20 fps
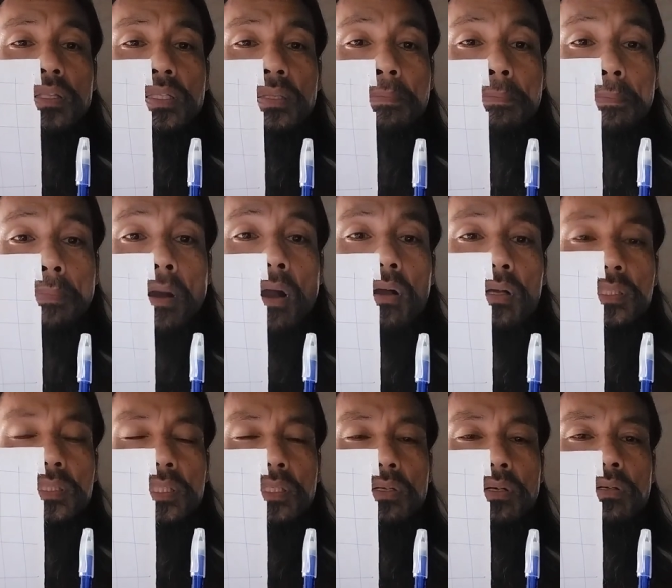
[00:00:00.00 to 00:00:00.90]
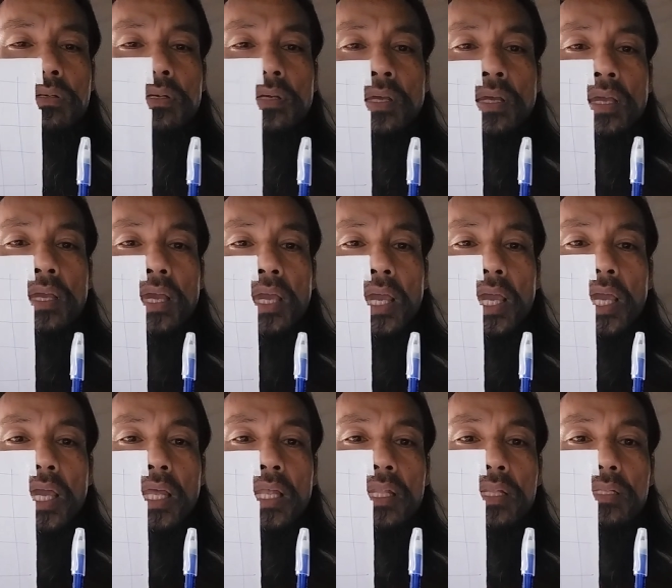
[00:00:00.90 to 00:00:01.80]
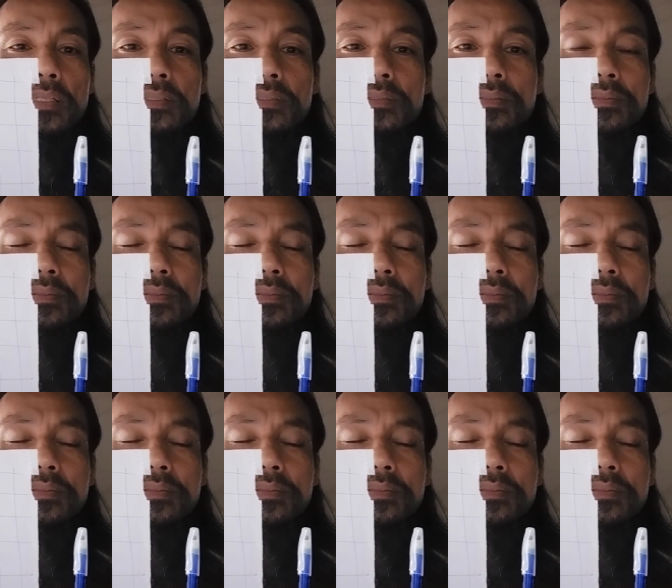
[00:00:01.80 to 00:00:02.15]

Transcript: the box, and